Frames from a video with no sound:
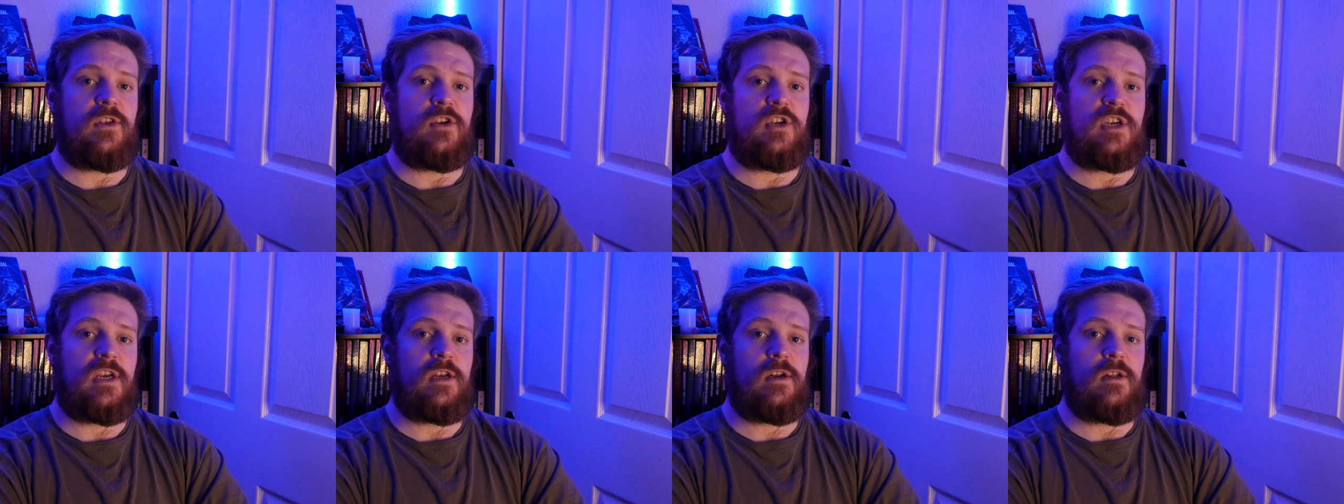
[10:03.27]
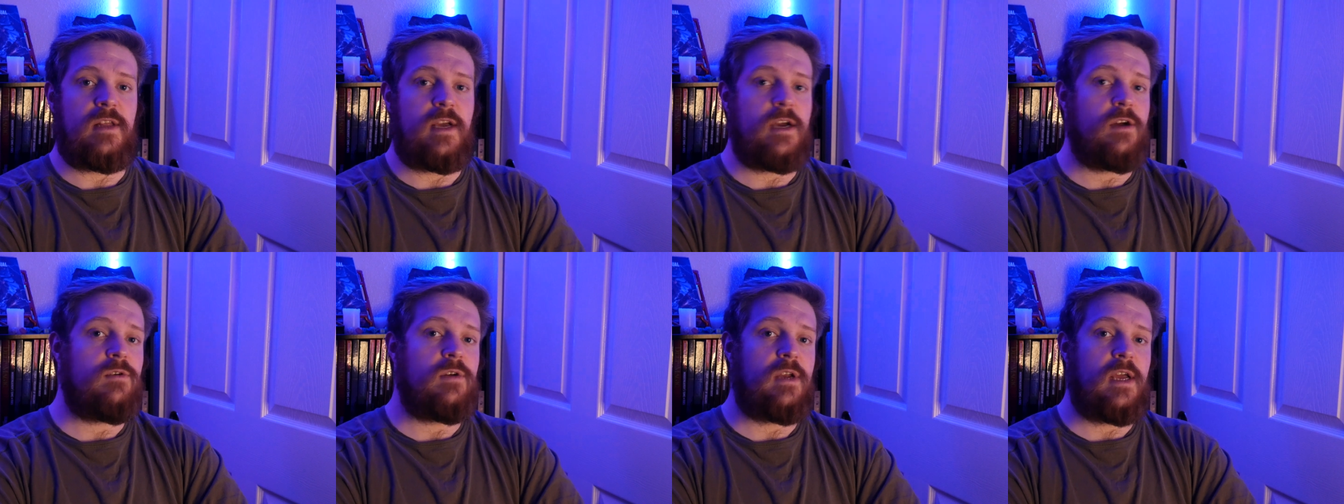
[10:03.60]
channel
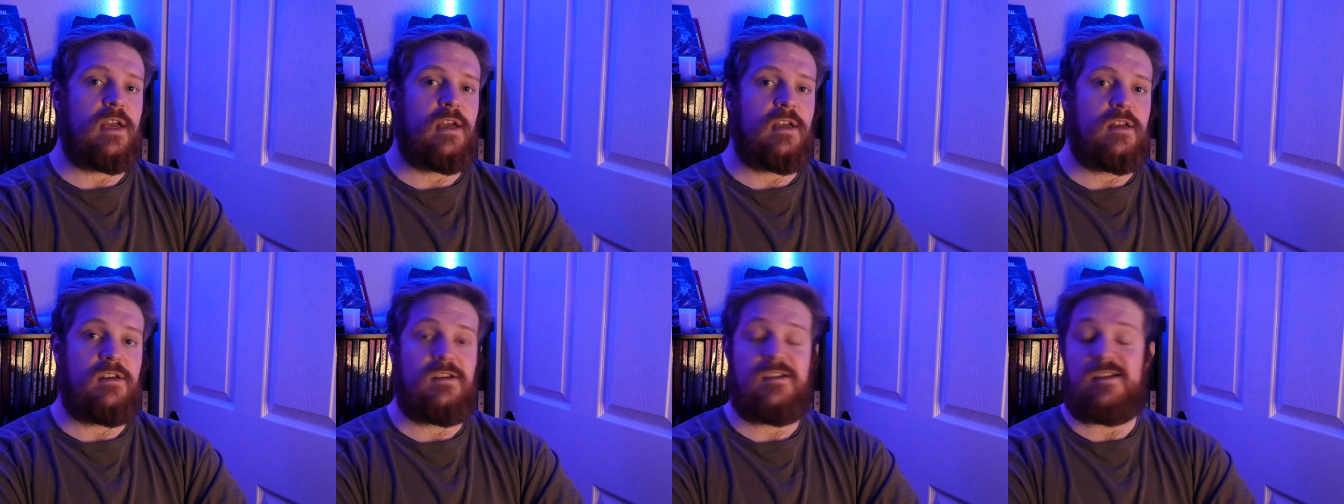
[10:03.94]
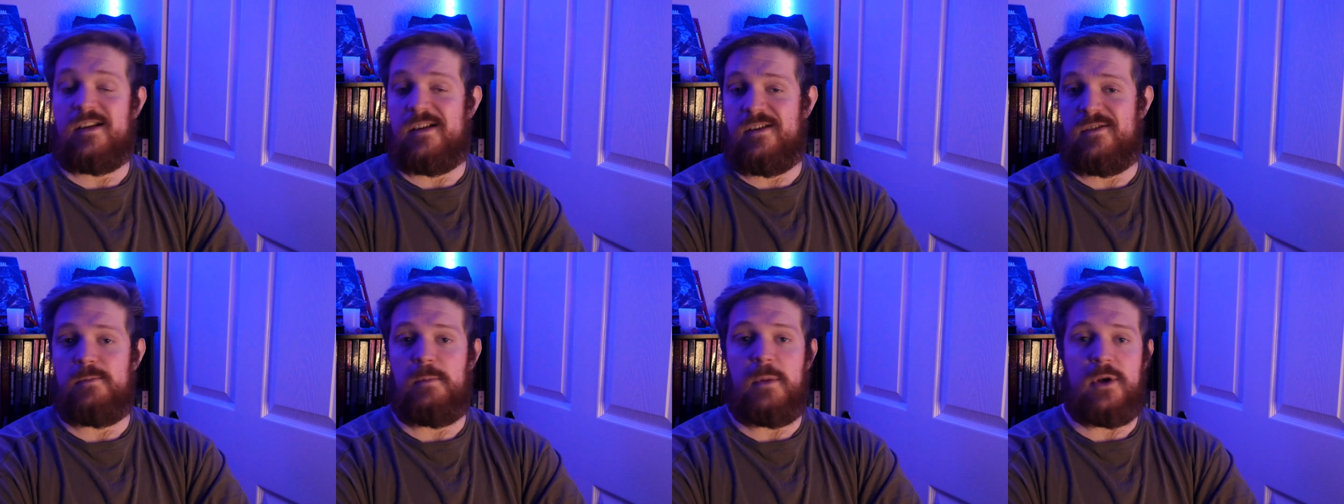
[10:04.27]
out and
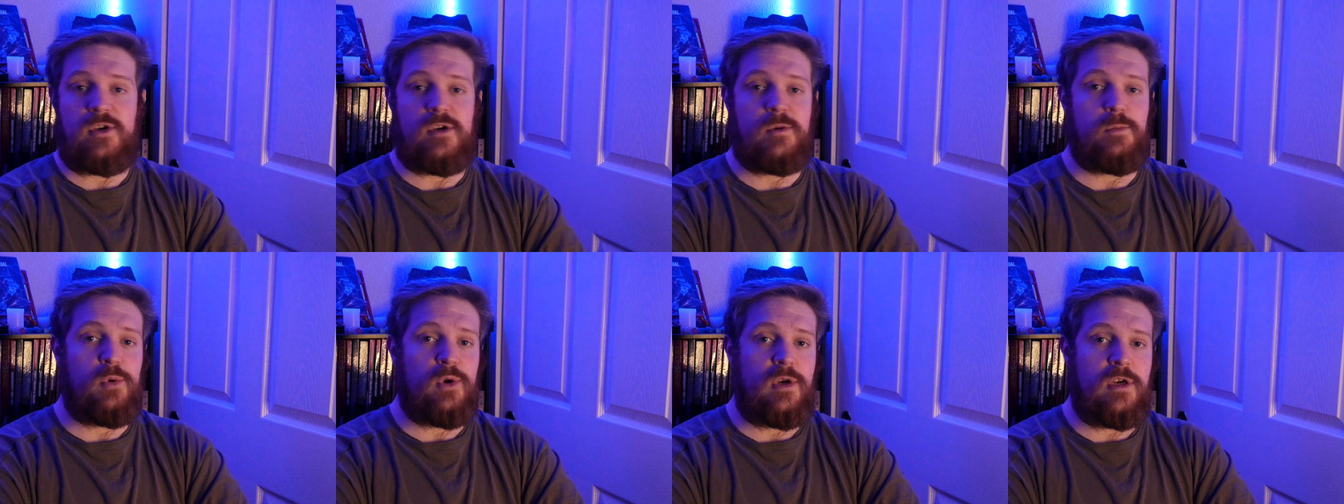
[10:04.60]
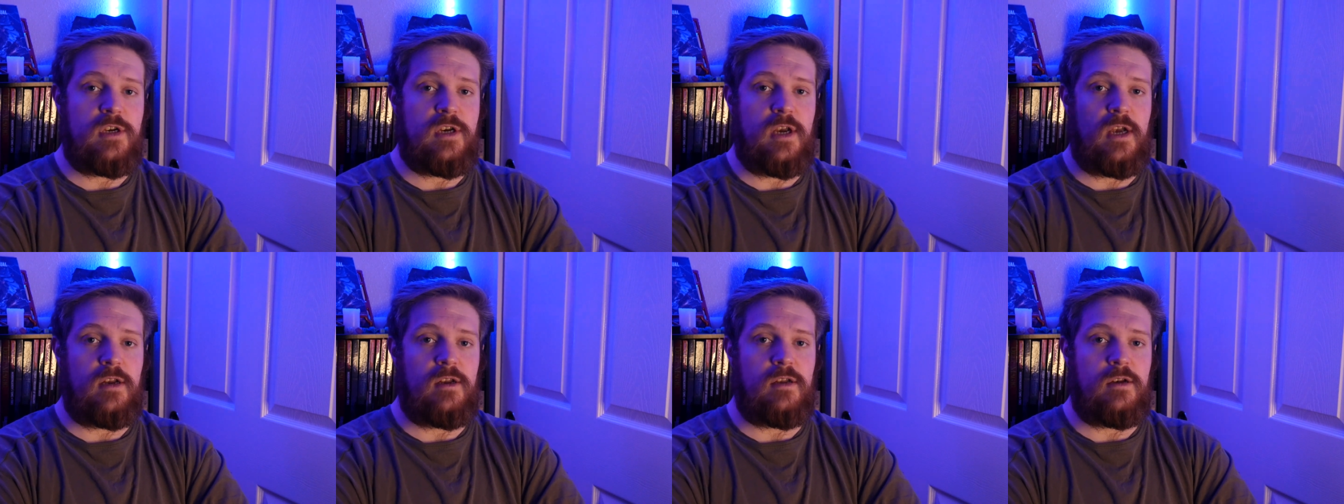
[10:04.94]
is much
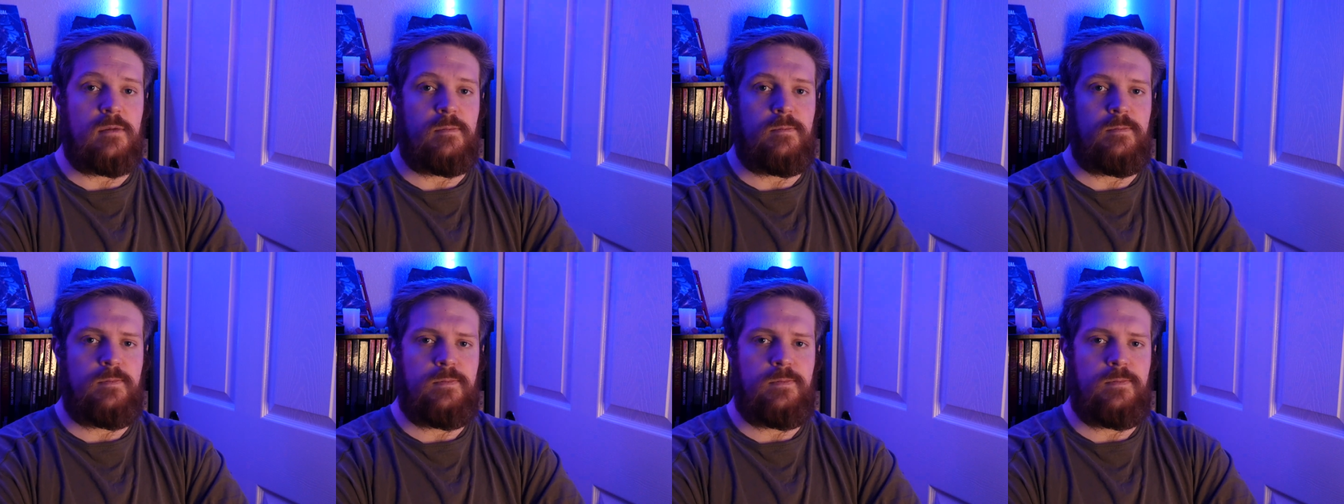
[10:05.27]
appreciated.